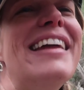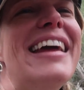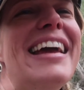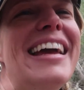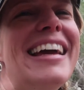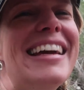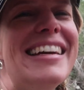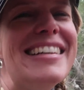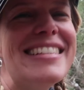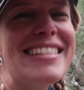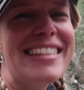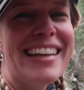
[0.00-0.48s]
And
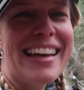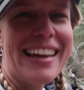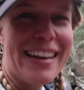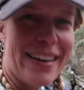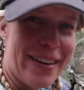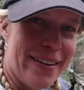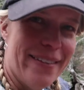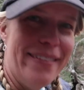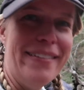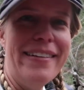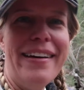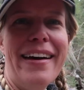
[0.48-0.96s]
he's
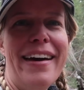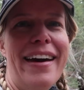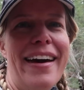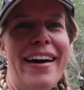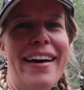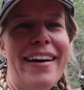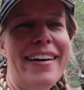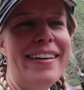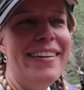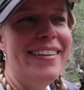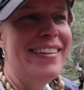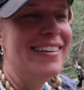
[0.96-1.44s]
like,
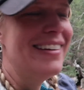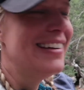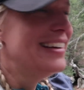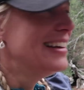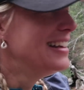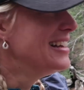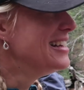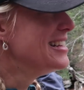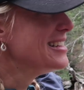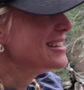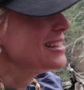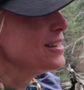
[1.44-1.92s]
okay.
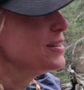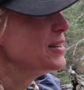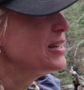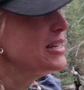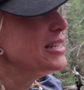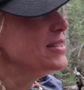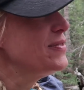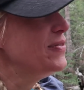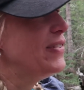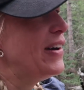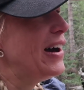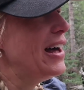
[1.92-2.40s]
So
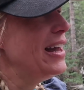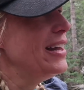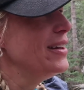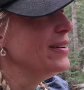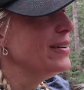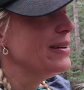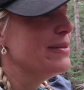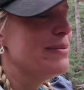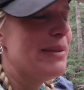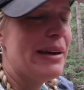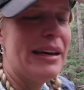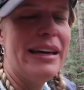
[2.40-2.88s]
he's
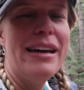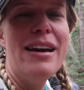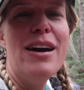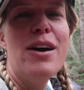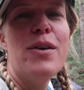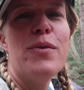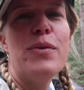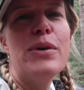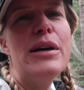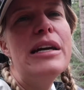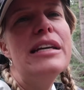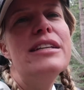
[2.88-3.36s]
following me.
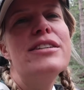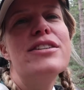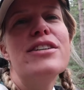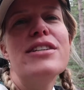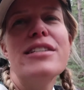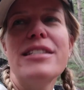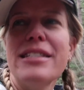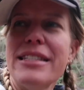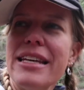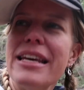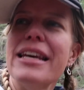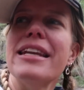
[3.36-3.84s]
We
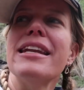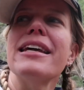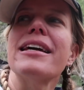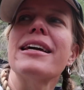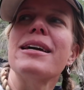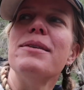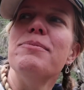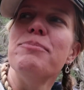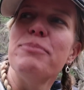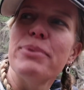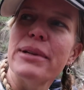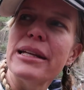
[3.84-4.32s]
just did a
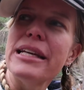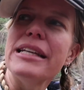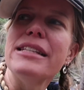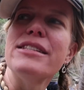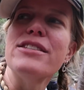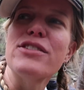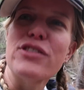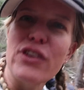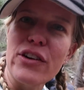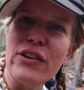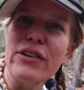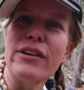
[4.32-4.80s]

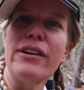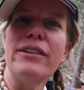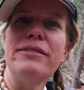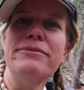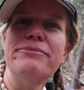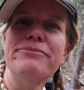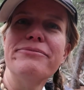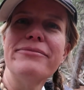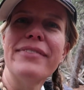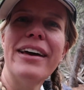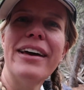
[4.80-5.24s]
complete circle.